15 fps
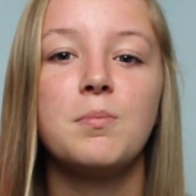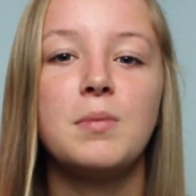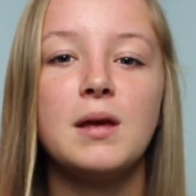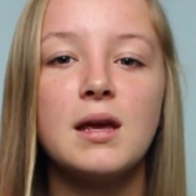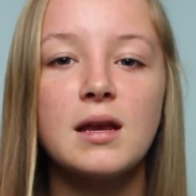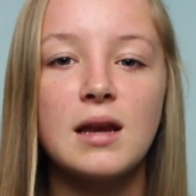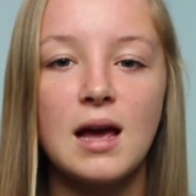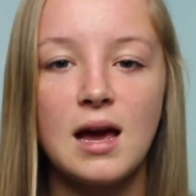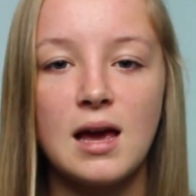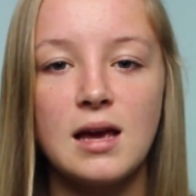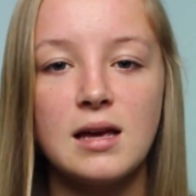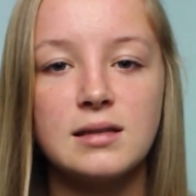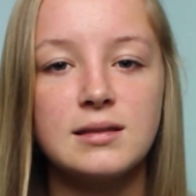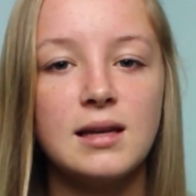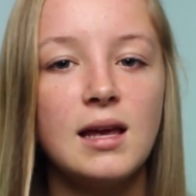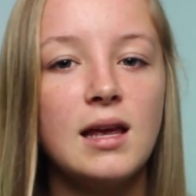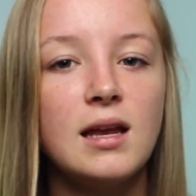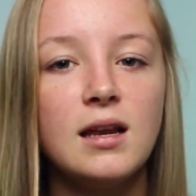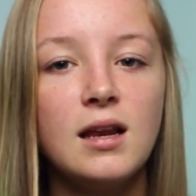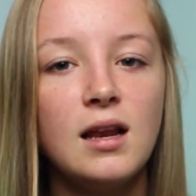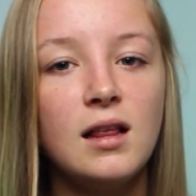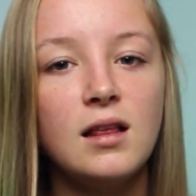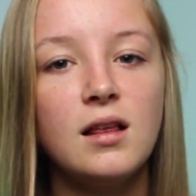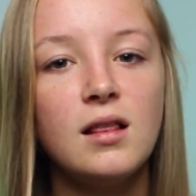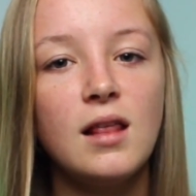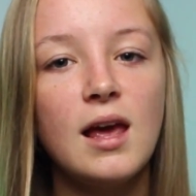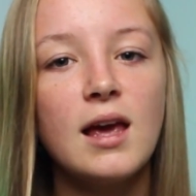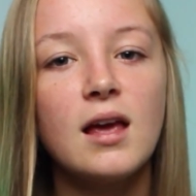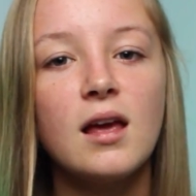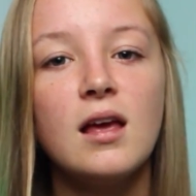being nice, and
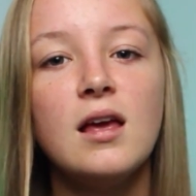like,